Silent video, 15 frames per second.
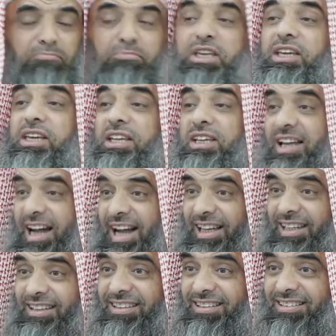Being
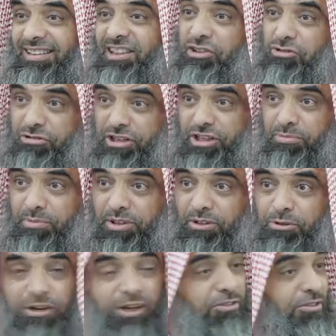kind in
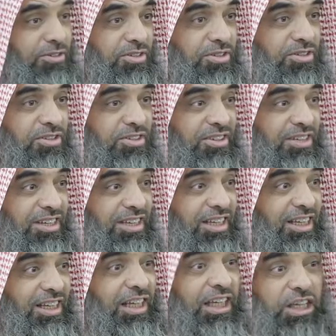treatment to others
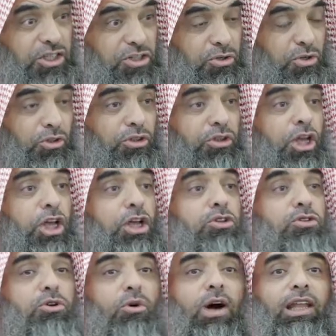is good.
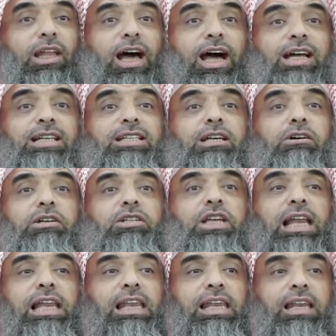So Allah Azza wa
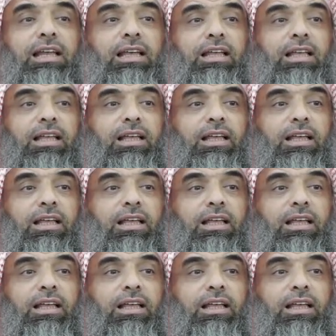Jal